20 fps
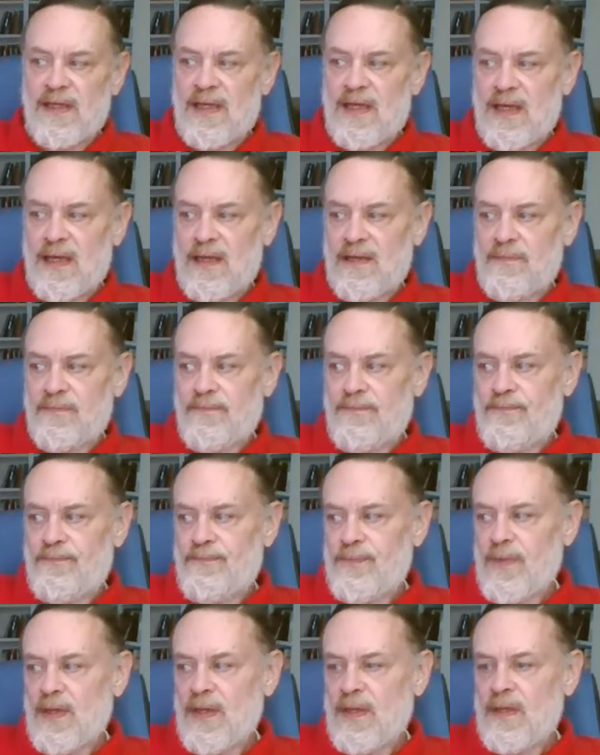in Kent.
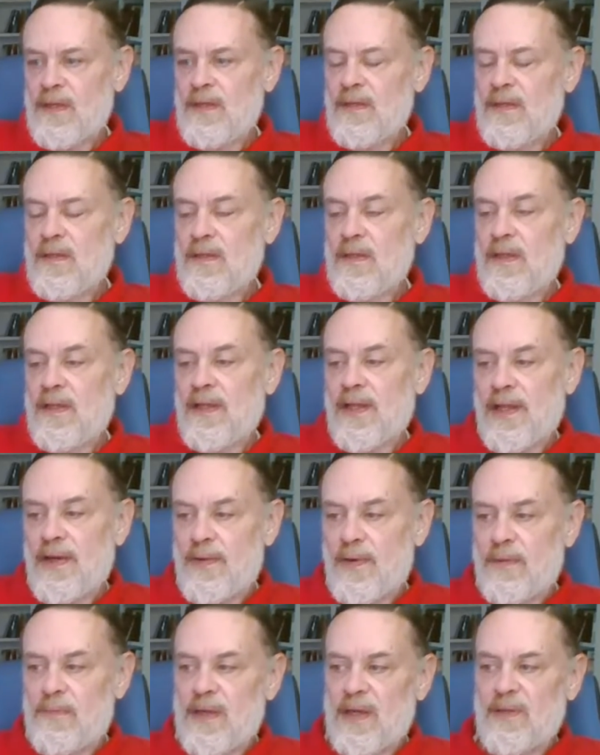They
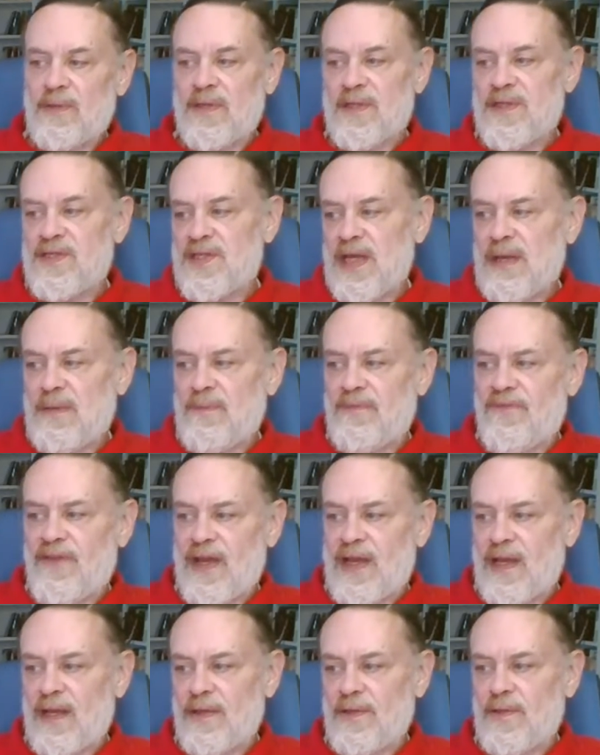were about the same
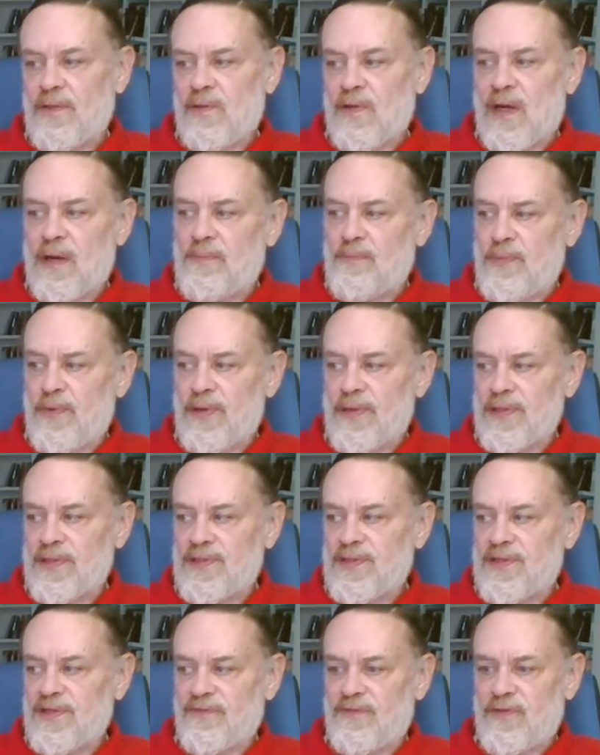value,
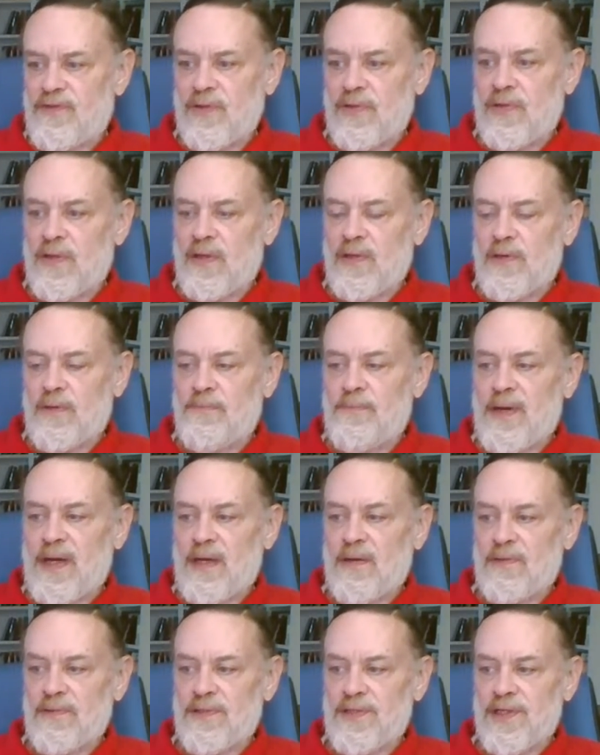upwards of 200
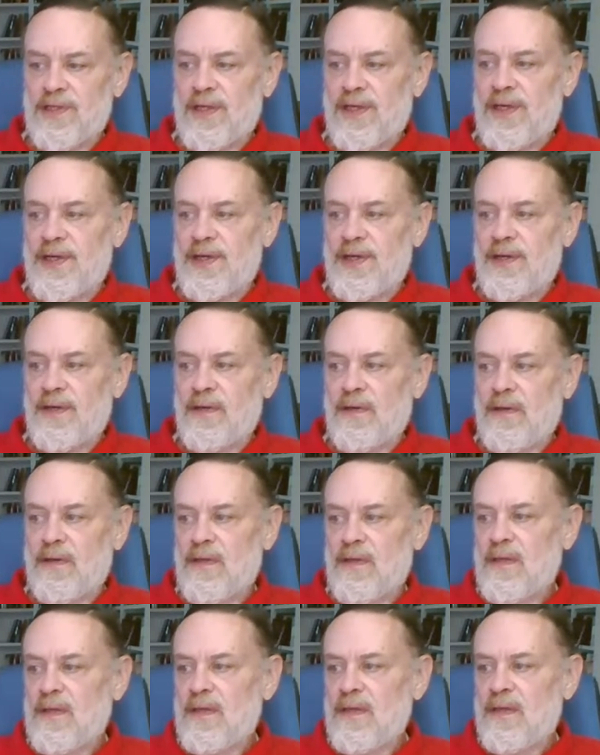pounds a year.
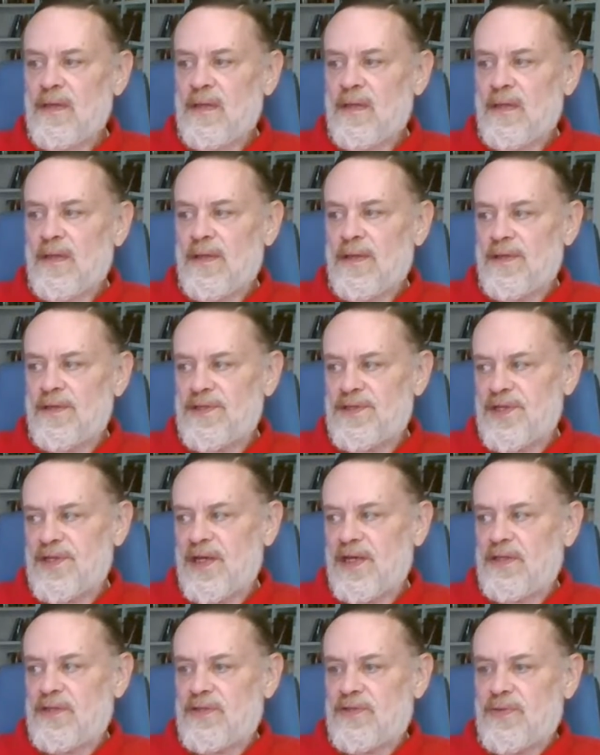Their
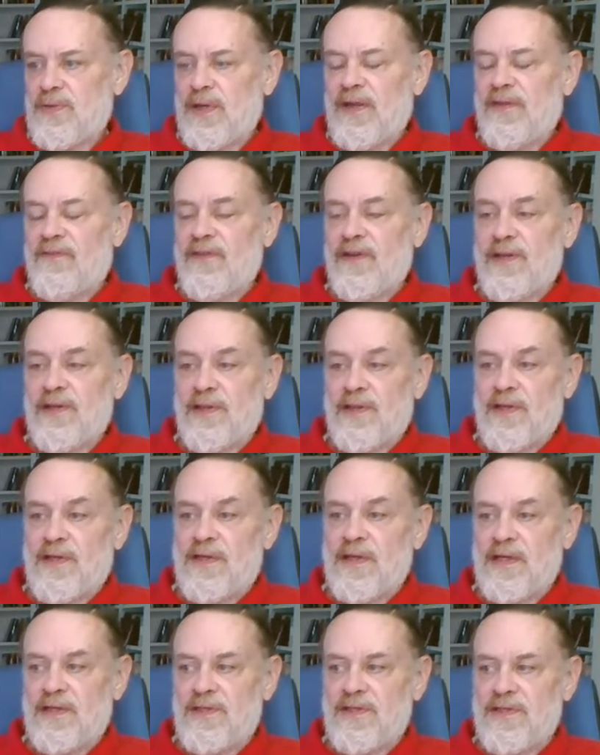sites were given to the
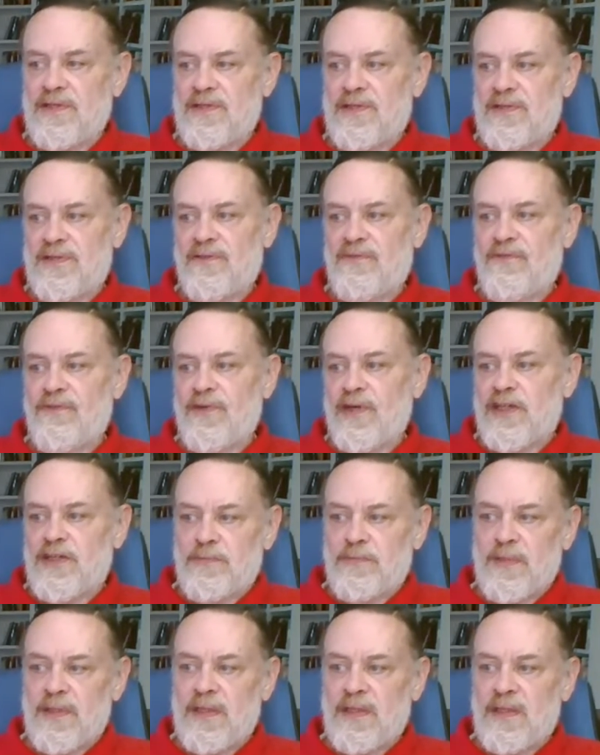Duchess of
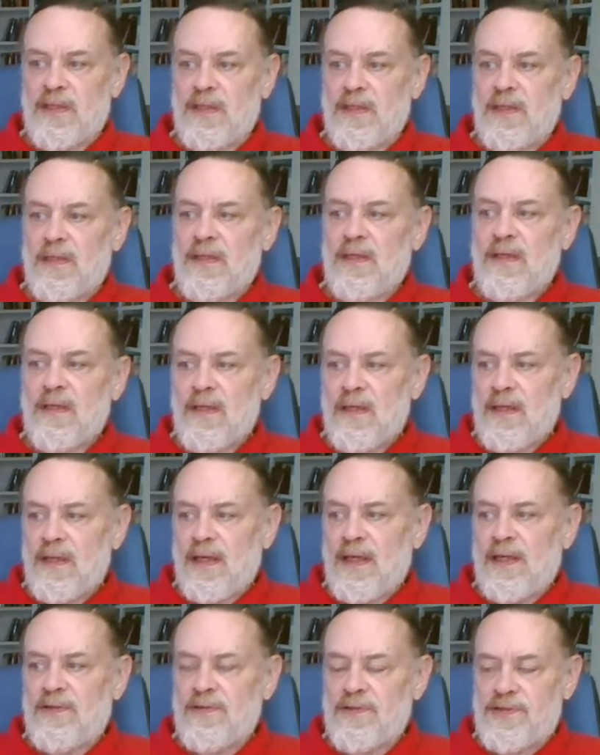Richmond
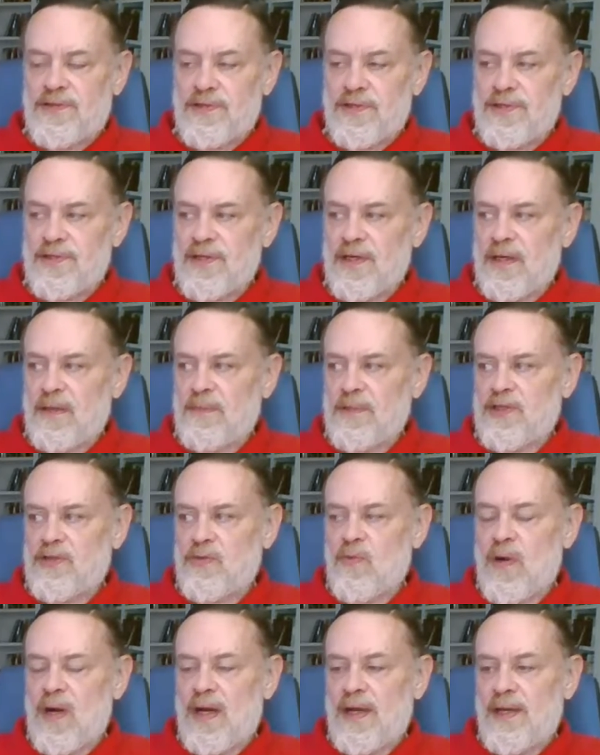and to Sir Thomas
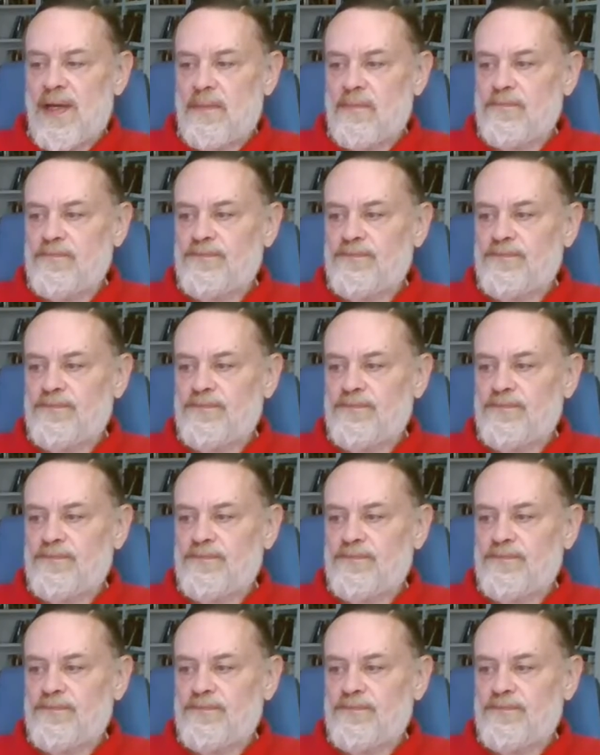Wyatt.